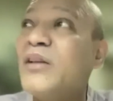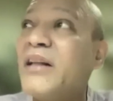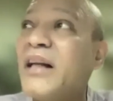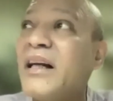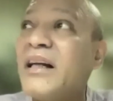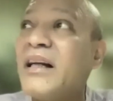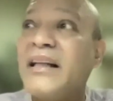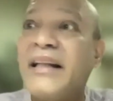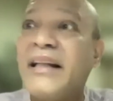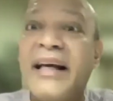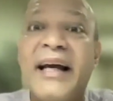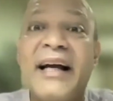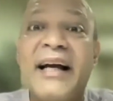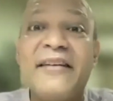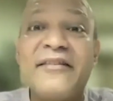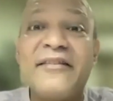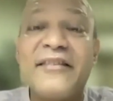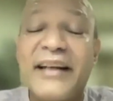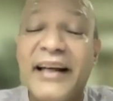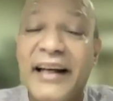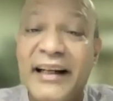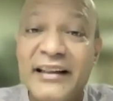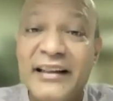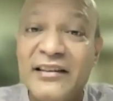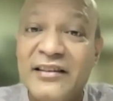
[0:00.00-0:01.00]
that they
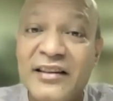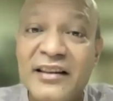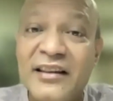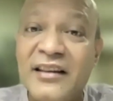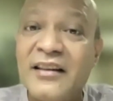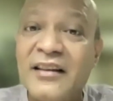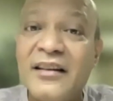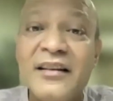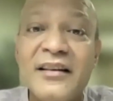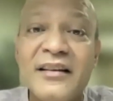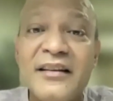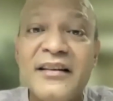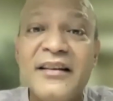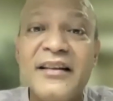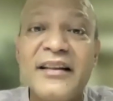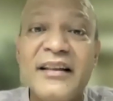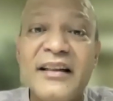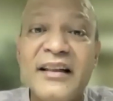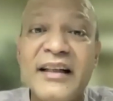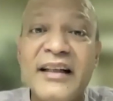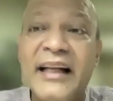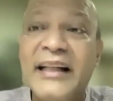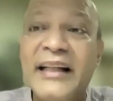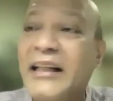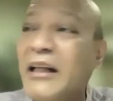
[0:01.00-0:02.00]
have cancer
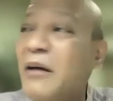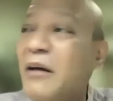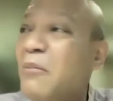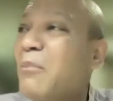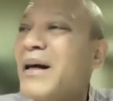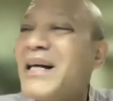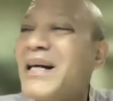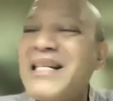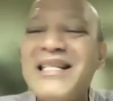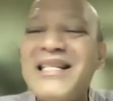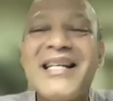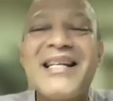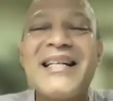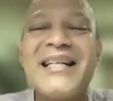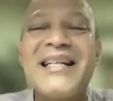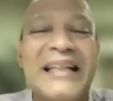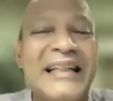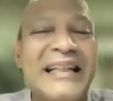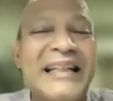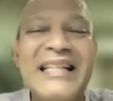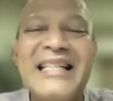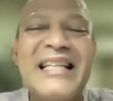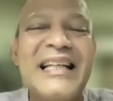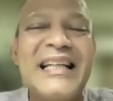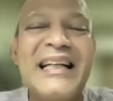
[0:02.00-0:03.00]
and they might
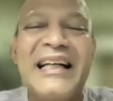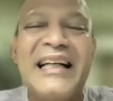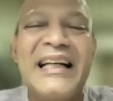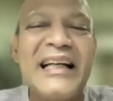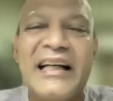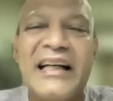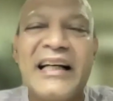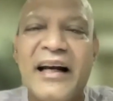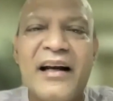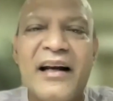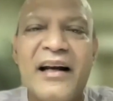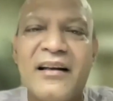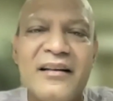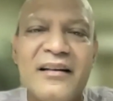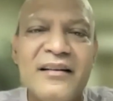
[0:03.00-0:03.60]
just disintegrate.